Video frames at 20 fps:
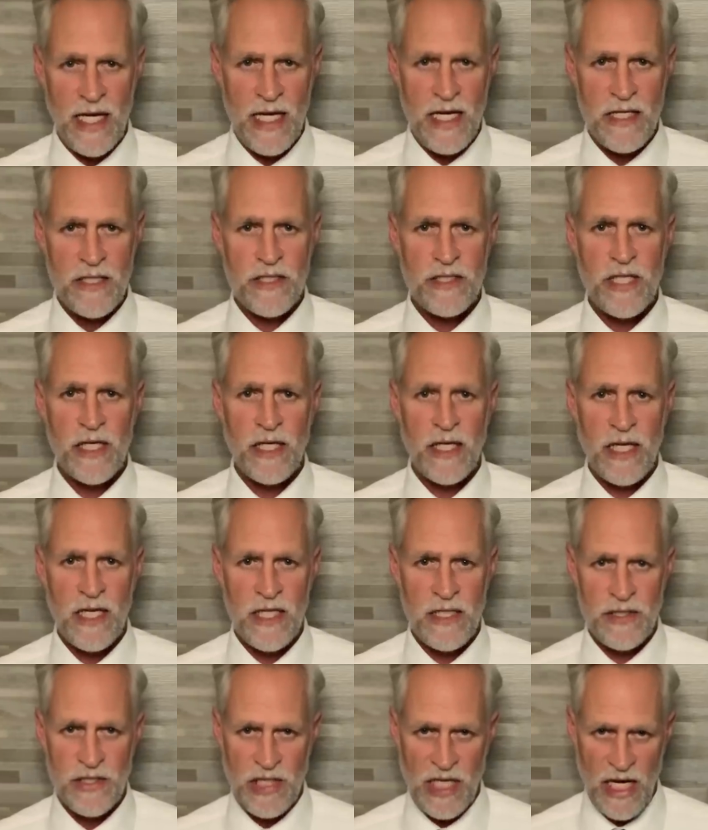is to
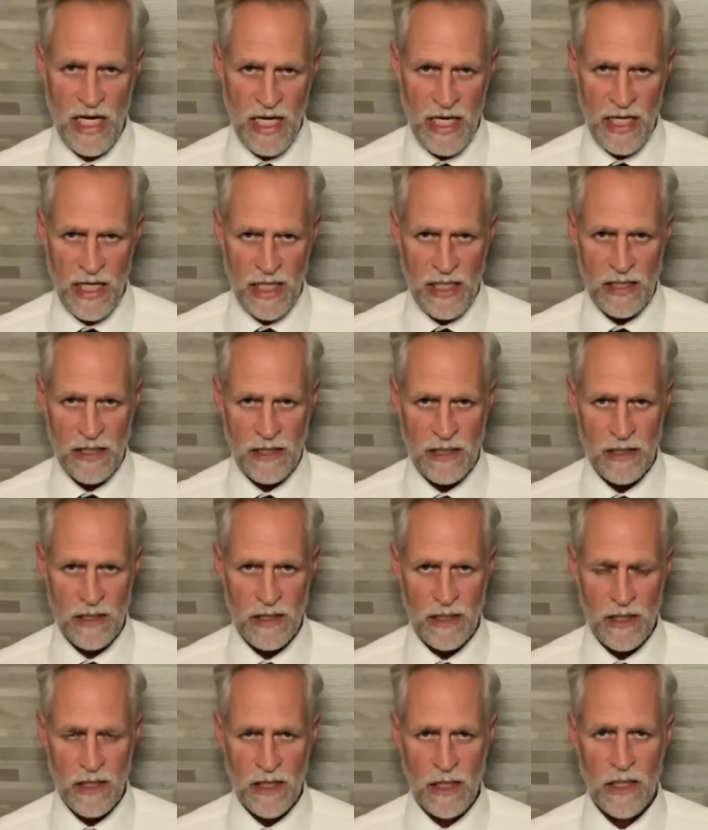contain
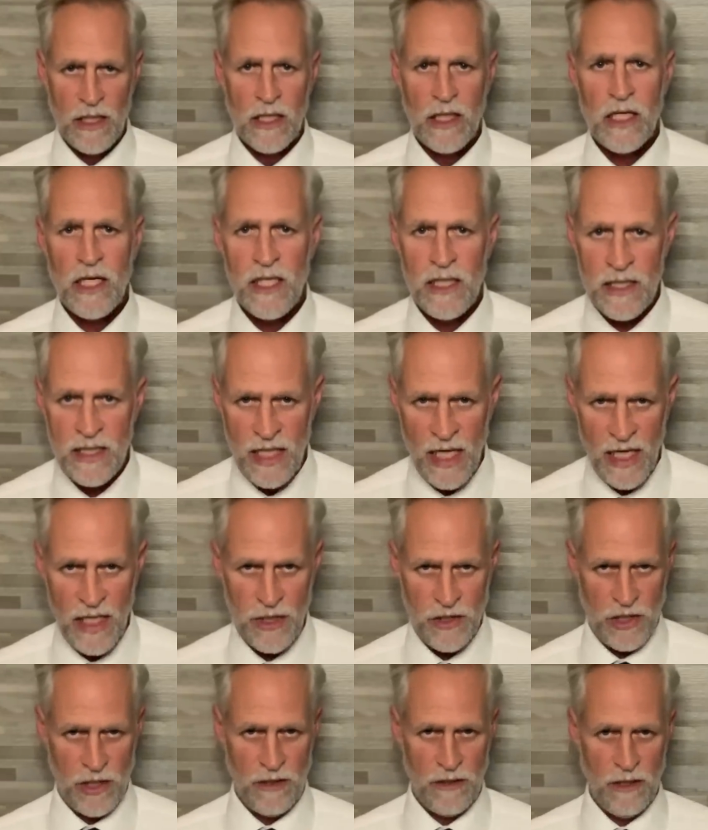
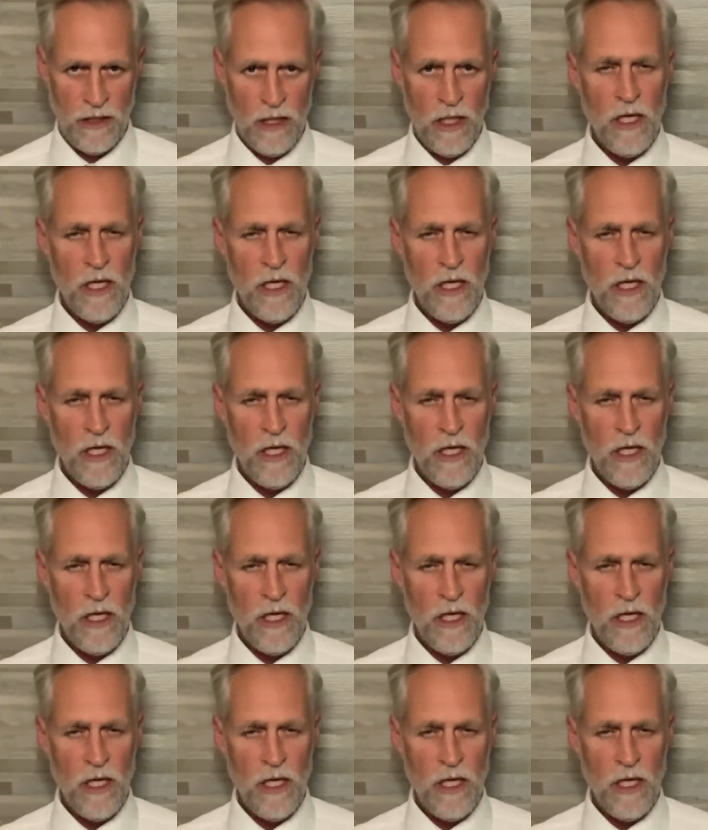contagion.